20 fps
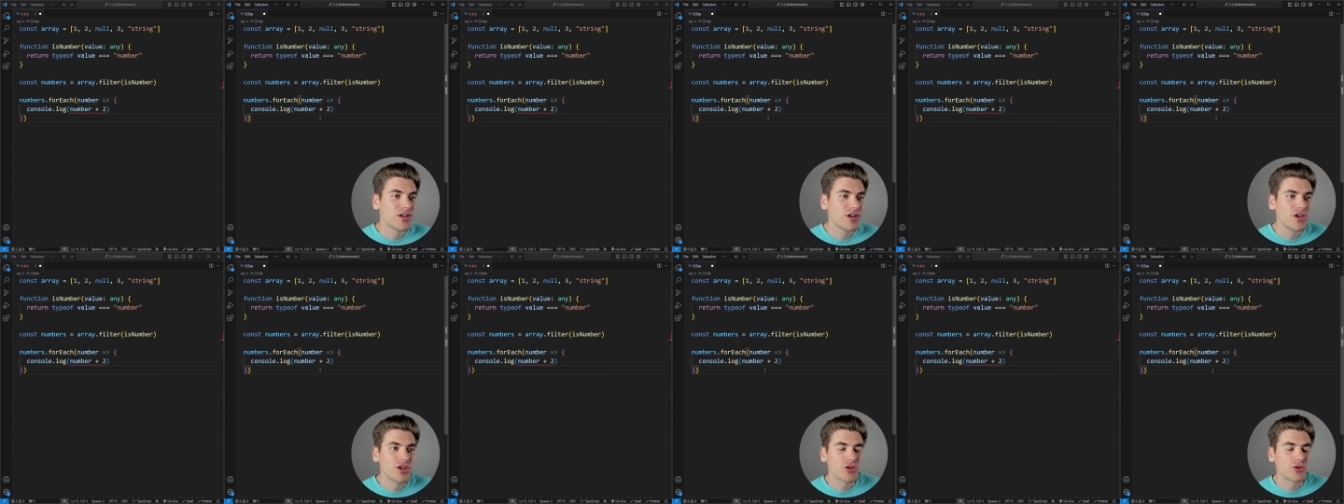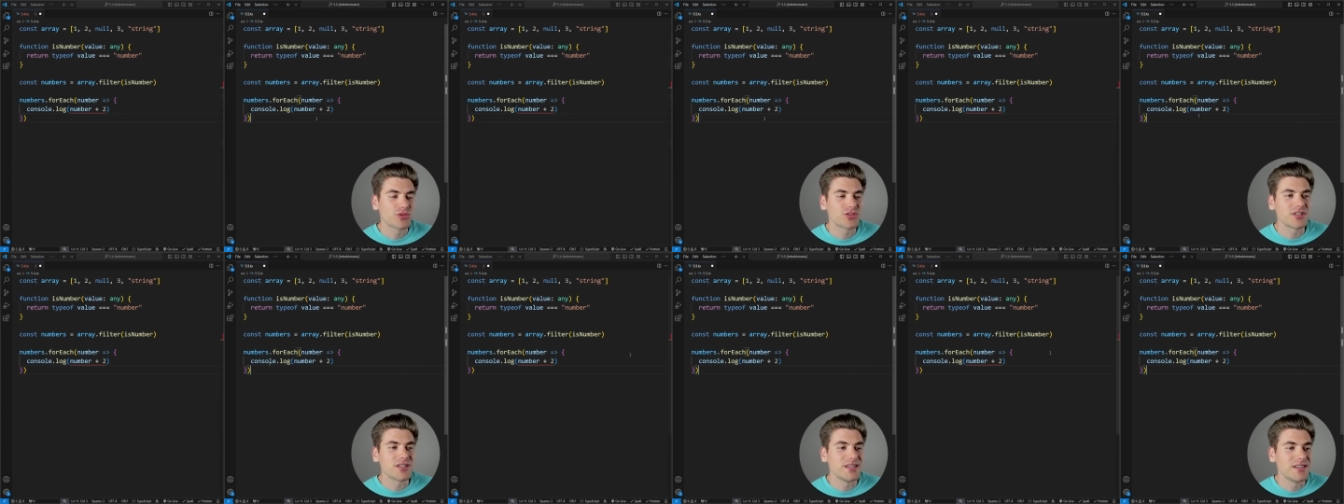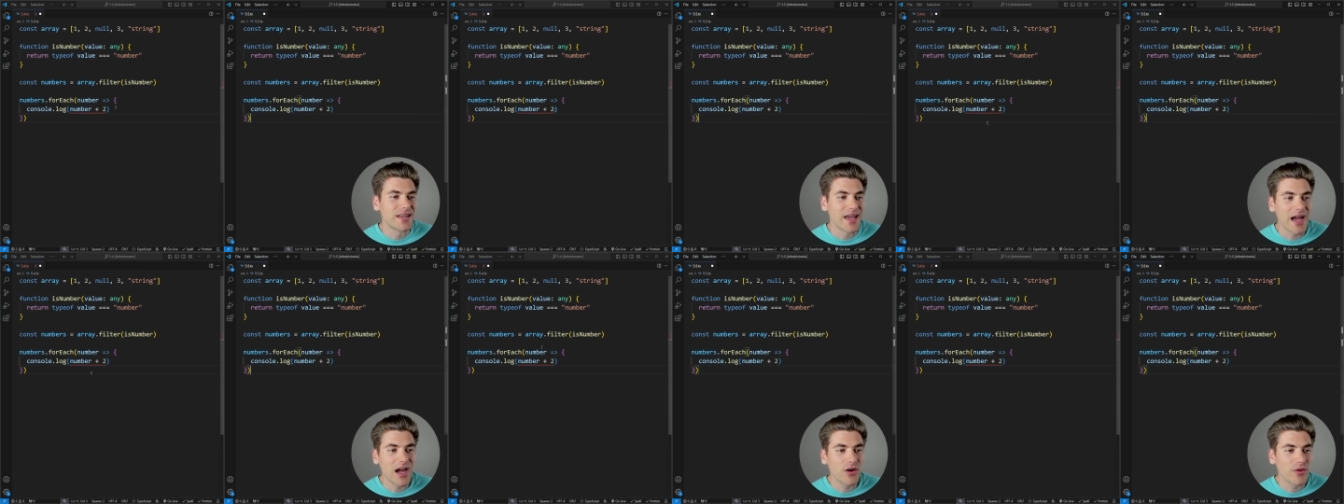you'll see
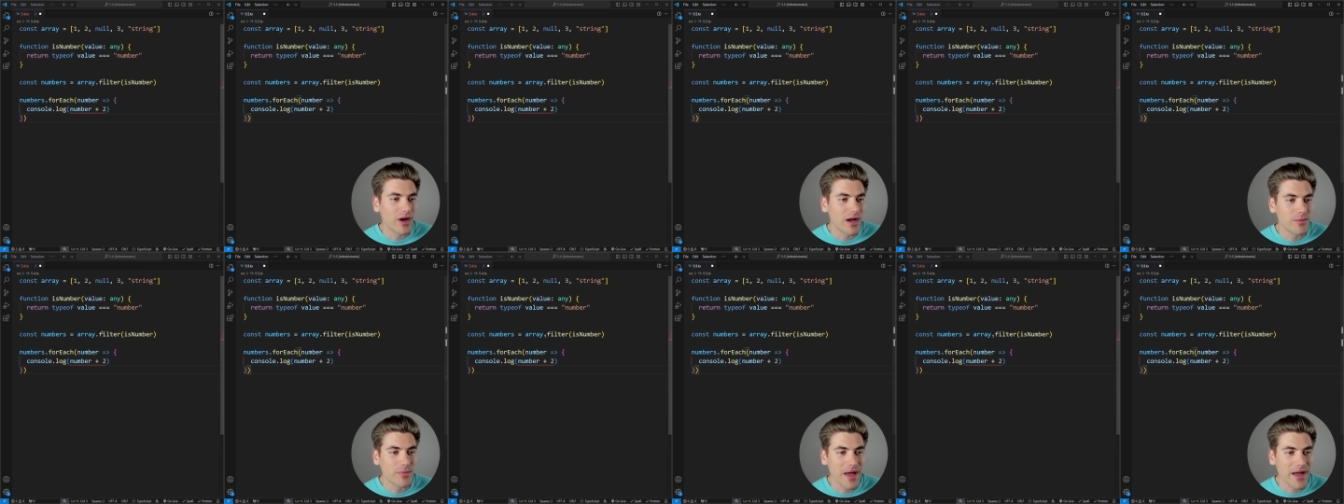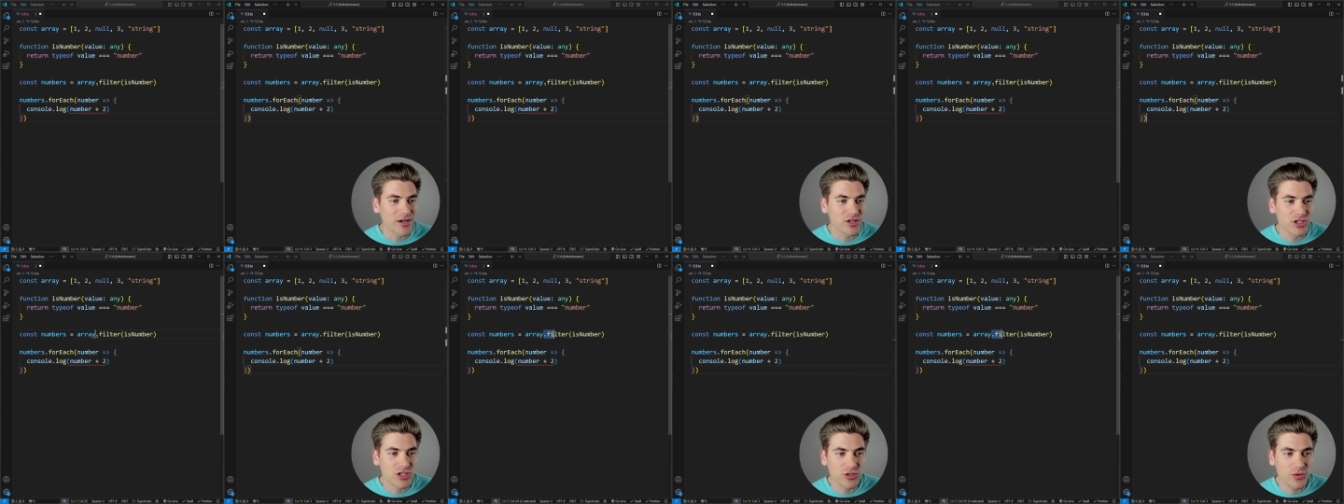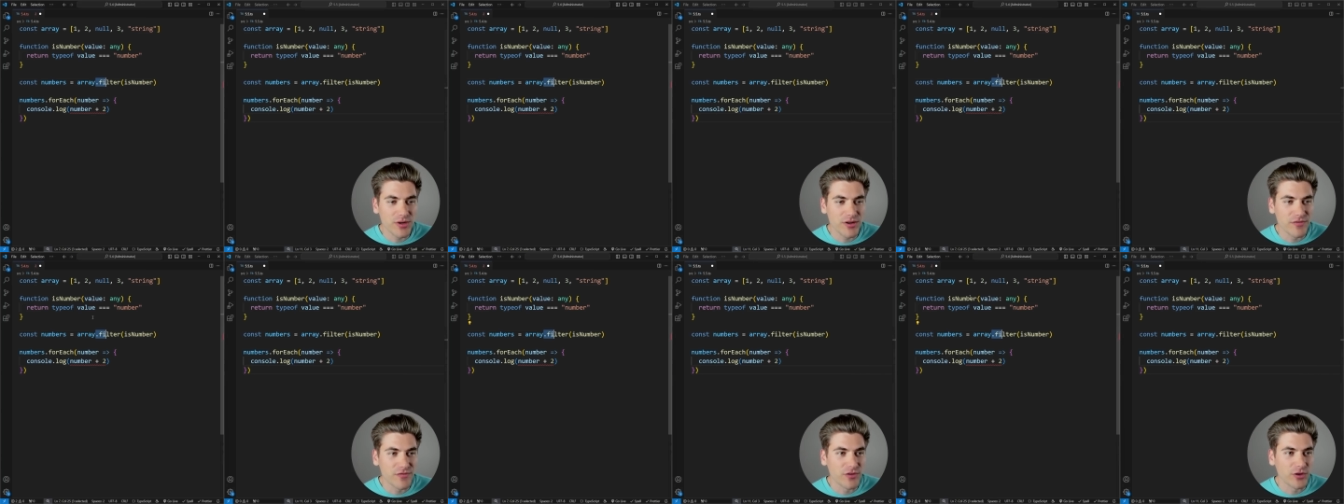now I'm actually doing
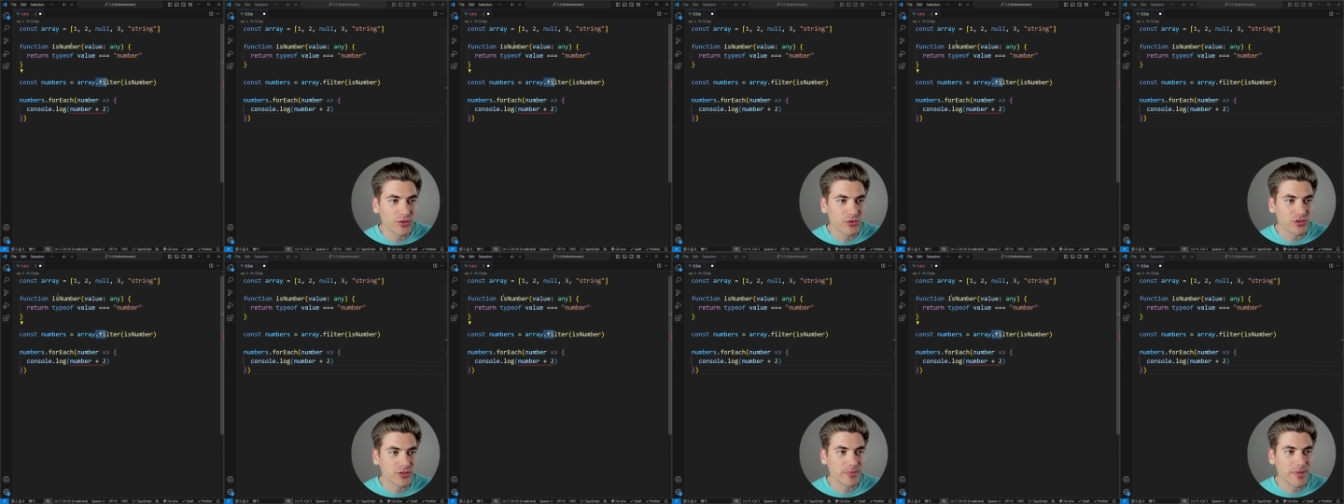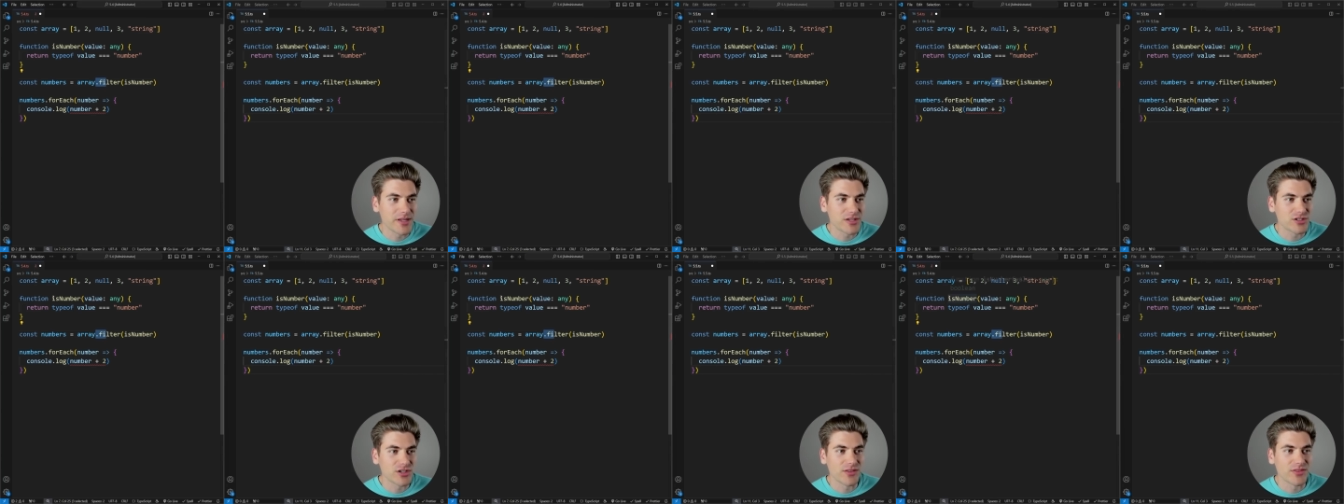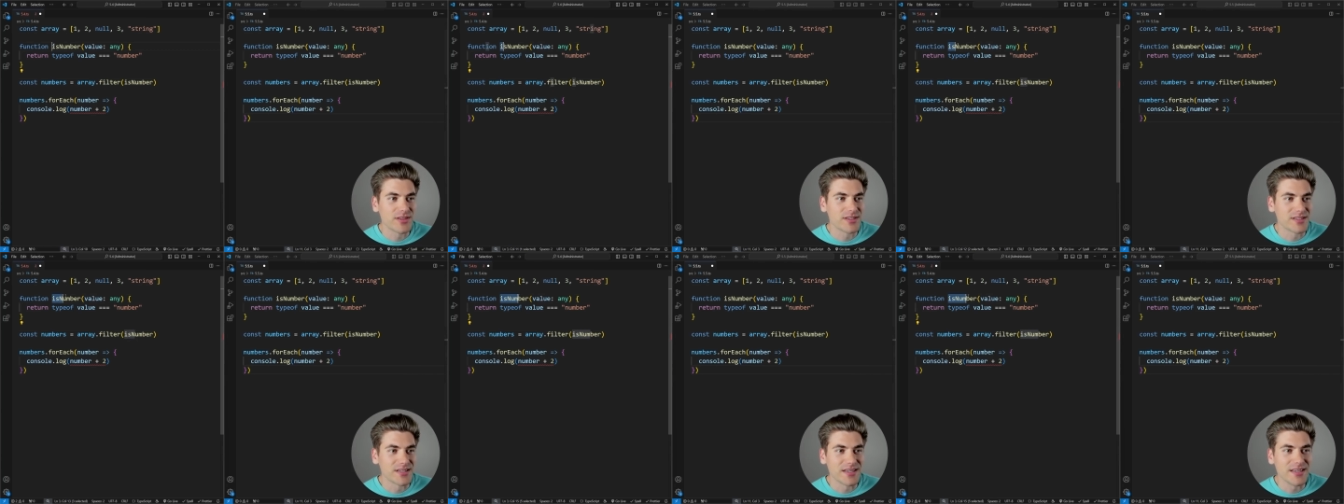a filter based on
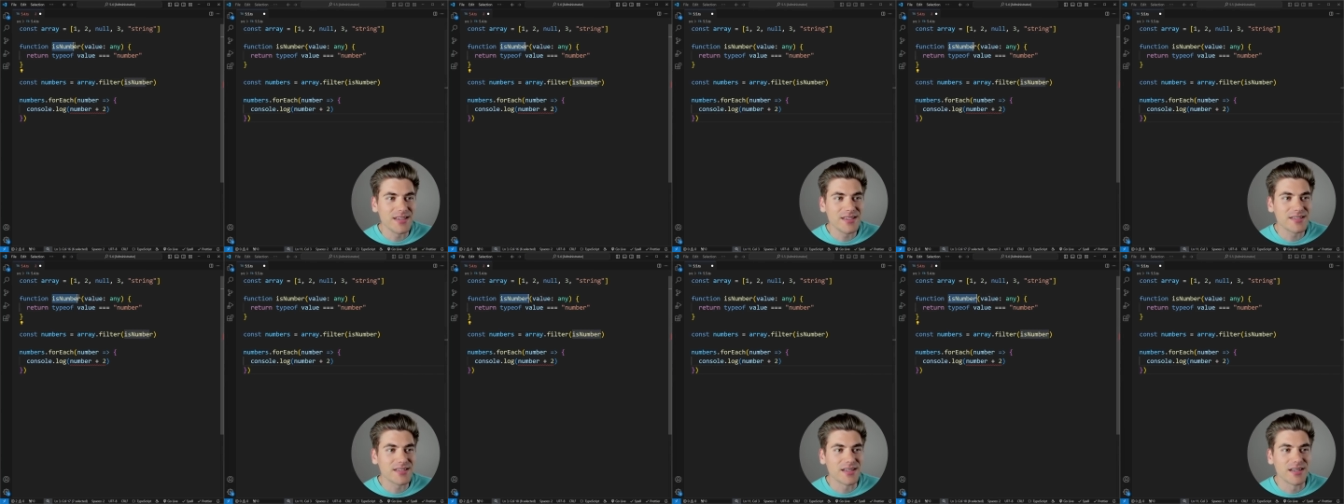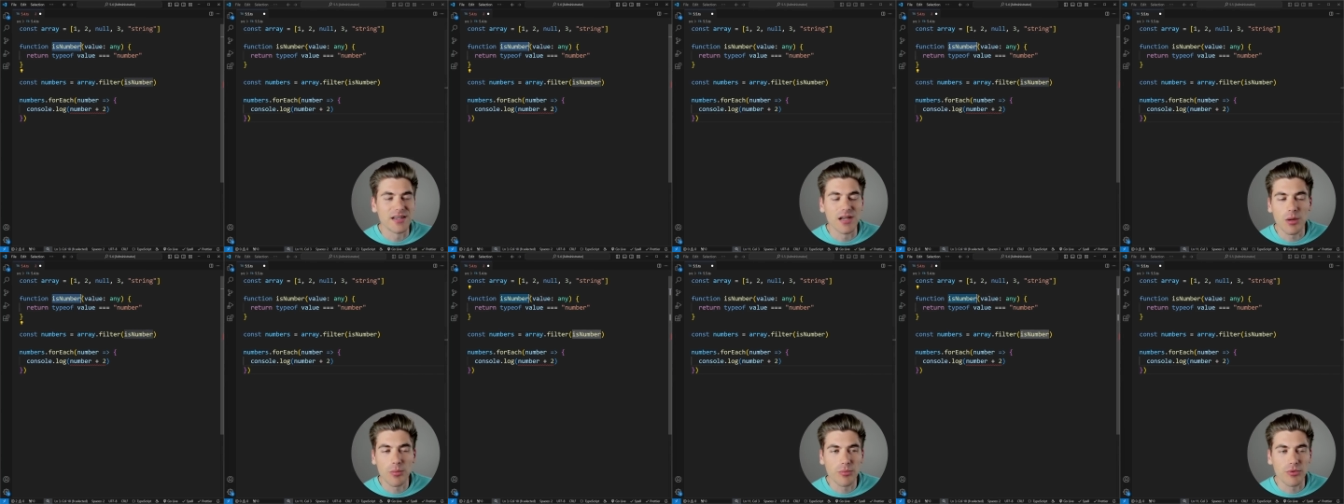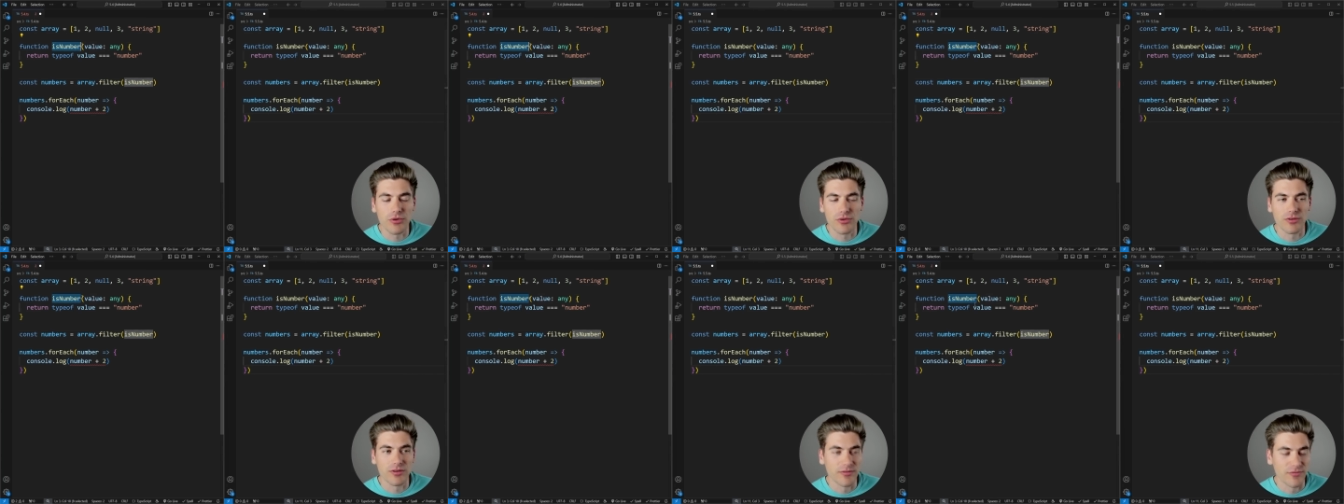this is
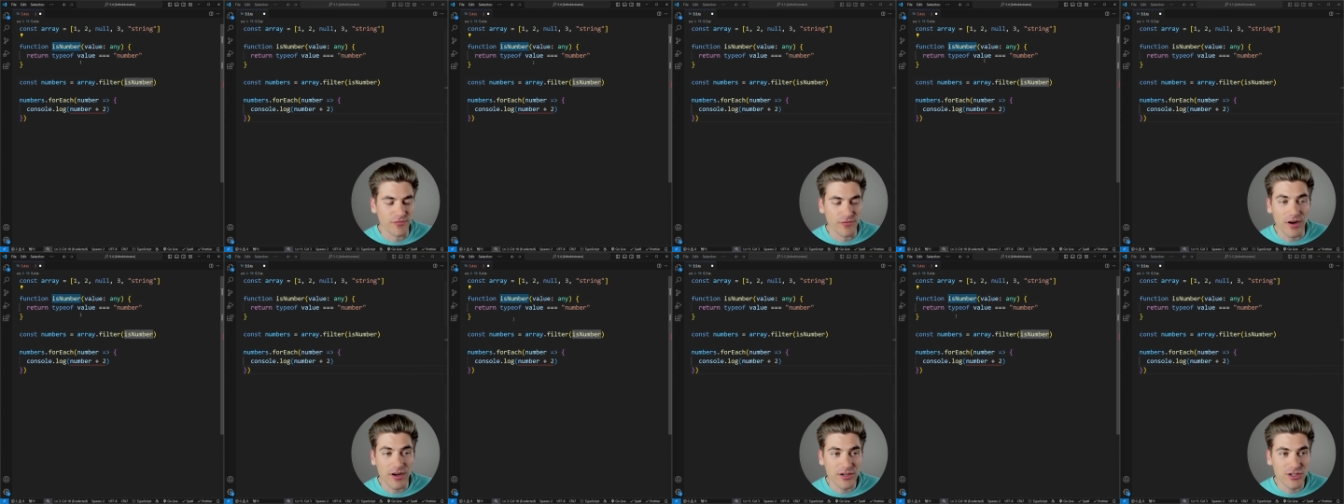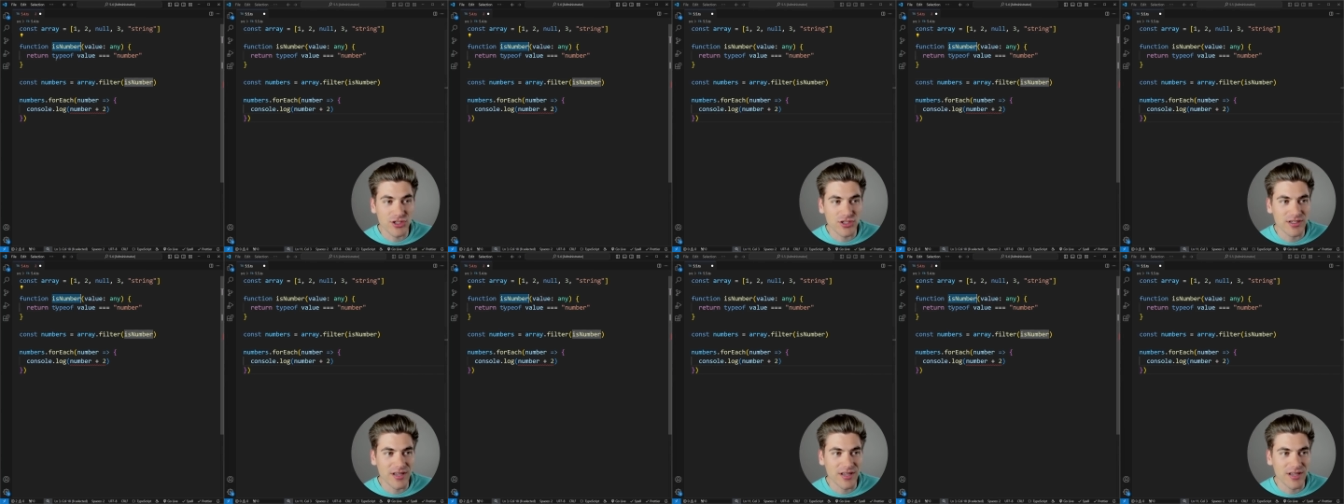number function,